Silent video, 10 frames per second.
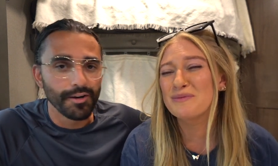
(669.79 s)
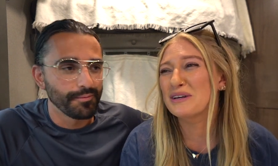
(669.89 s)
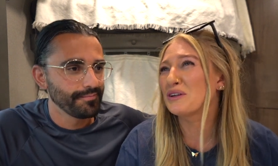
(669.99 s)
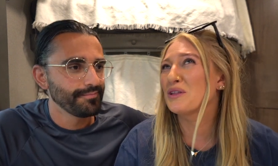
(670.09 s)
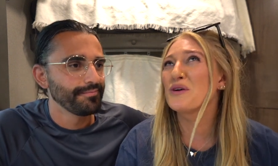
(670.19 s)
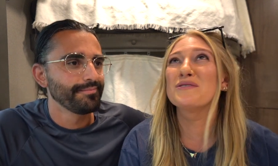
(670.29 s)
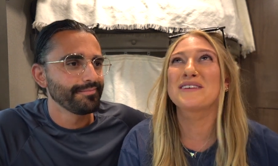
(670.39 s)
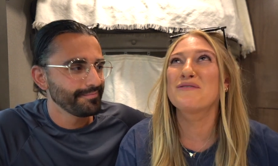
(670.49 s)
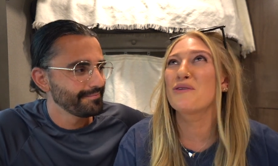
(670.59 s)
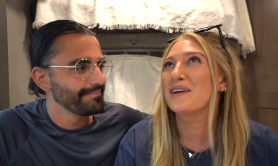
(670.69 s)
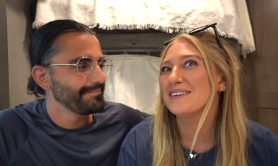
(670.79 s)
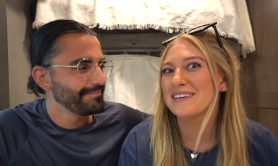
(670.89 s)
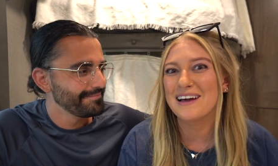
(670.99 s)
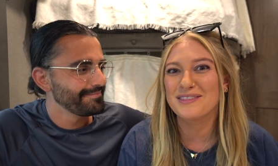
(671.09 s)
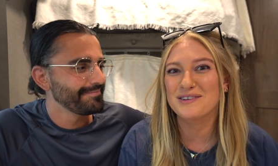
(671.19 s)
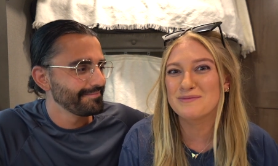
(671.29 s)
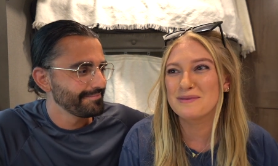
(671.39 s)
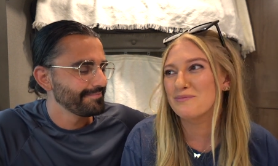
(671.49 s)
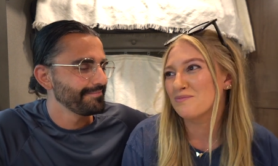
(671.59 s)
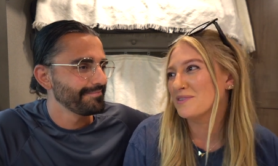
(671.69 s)
Speaker 1: no. been clothes I've wanted to get. There's
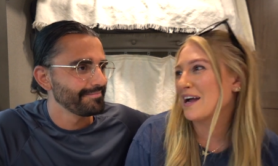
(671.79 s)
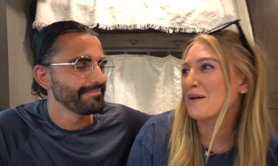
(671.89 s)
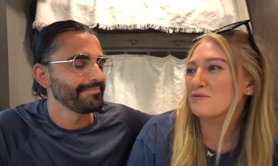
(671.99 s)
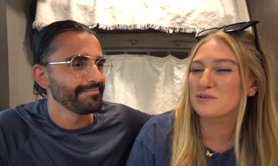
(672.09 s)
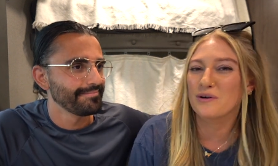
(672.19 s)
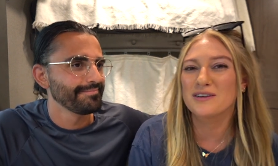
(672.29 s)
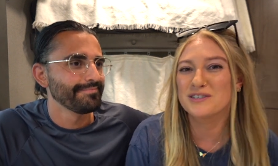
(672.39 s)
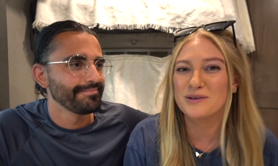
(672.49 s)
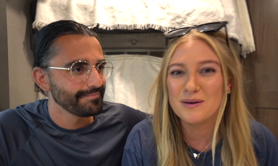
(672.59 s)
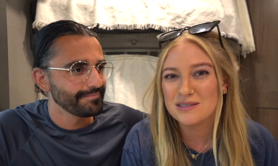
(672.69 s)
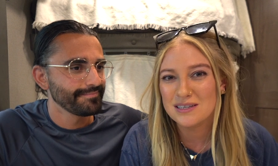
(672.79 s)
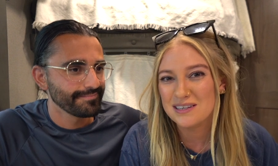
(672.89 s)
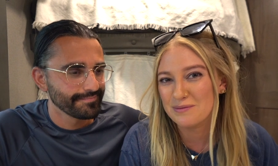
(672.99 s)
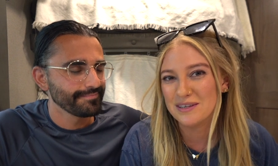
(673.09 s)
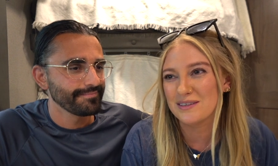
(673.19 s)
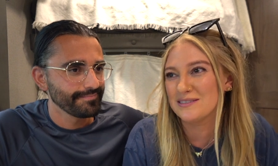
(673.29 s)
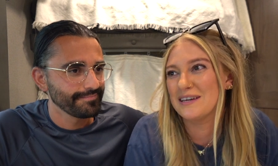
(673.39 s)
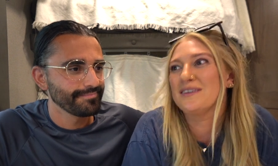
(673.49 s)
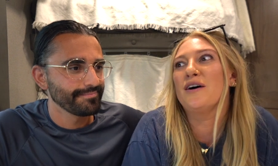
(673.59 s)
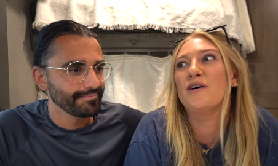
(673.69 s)
been times we wanted to go out to eat and we
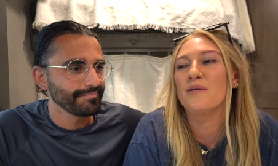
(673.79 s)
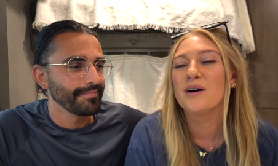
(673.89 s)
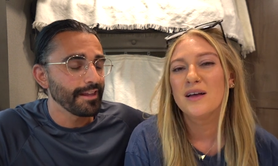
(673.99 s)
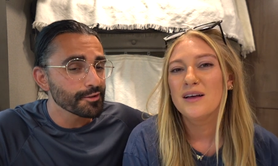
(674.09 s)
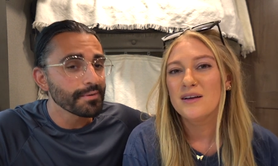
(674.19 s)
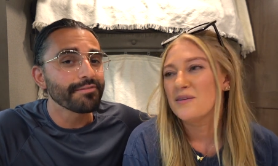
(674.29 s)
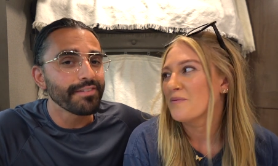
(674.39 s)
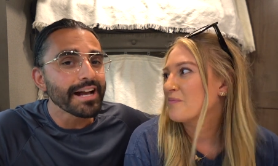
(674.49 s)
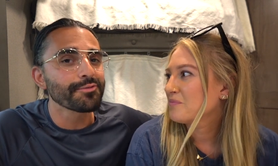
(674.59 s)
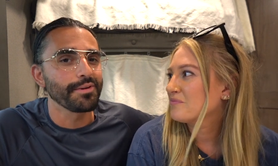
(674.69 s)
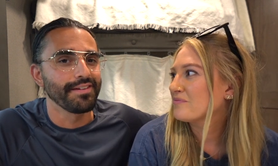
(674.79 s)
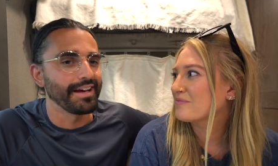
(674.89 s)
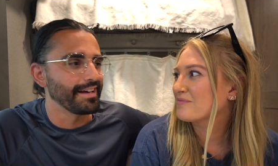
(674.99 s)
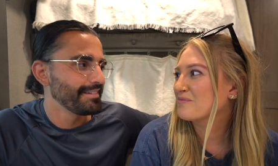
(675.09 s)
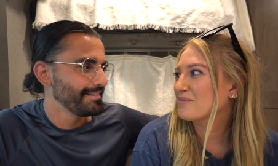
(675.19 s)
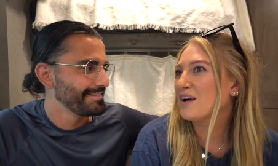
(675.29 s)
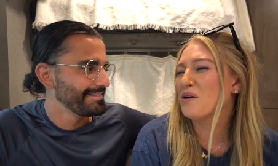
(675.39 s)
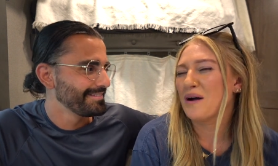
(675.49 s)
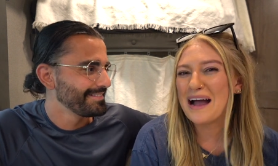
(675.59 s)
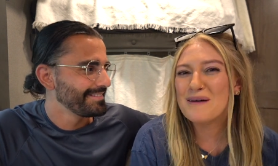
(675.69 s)
said no.
Speaker 2: There's been fights we've had.
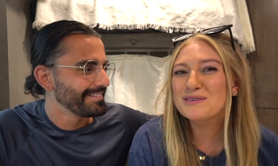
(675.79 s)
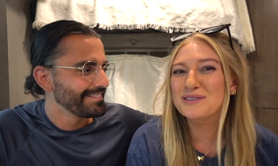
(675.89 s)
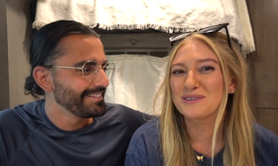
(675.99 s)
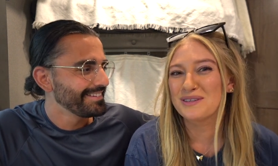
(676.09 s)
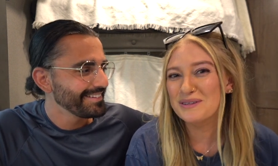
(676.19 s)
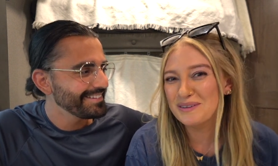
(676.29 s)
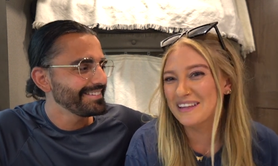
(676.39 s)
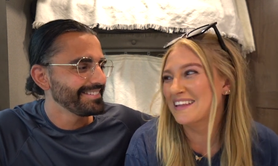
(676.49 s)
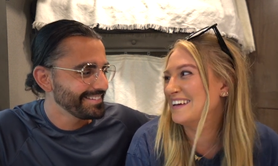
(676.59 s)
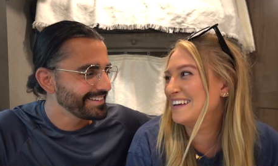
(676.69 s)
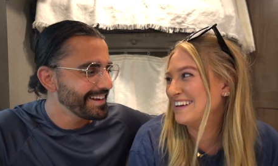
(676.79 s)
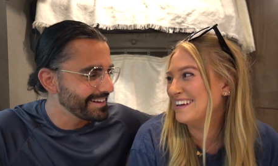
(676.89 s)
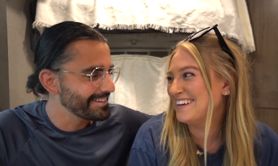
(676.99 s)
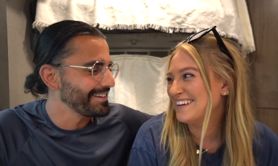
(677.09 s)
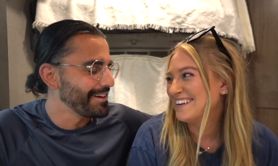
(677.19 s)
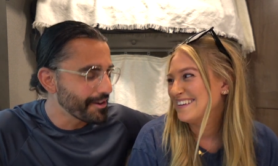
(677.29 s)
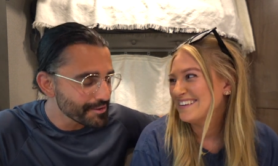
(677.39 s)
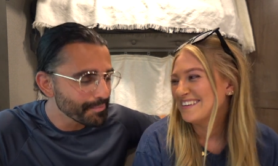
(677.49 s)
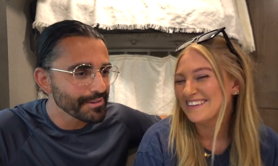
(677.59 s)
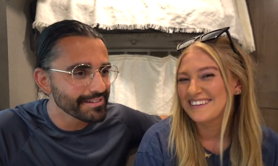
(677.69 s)
Speaker 1: Oh, absolutely. yes,
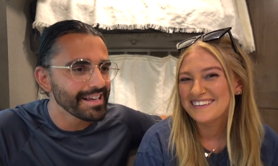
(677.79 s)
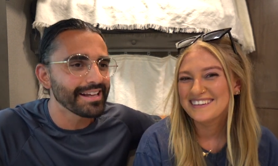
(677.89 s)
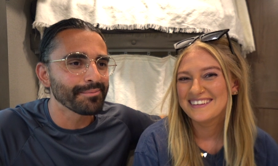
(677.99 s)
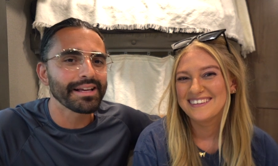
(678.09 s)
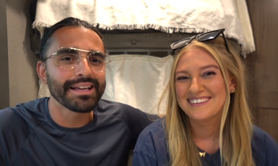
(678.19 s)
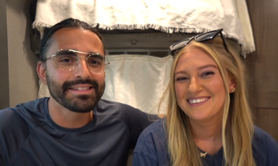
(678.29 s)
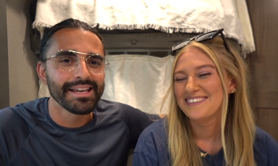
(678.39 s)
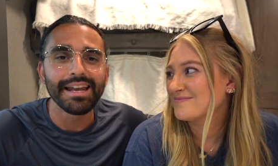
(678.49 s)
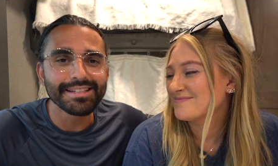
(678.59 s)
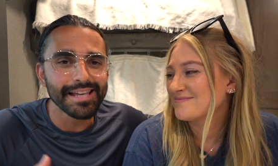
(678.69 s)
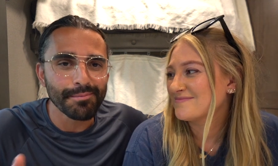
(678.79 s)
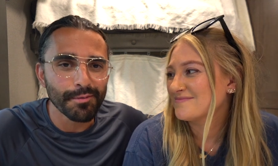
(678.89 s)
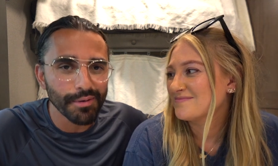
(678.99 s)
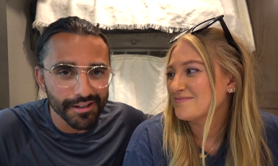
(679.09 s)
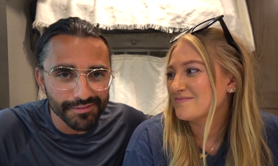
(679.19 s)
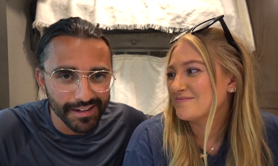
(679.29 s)
Speaker 2: 100%. Because anytime you bring up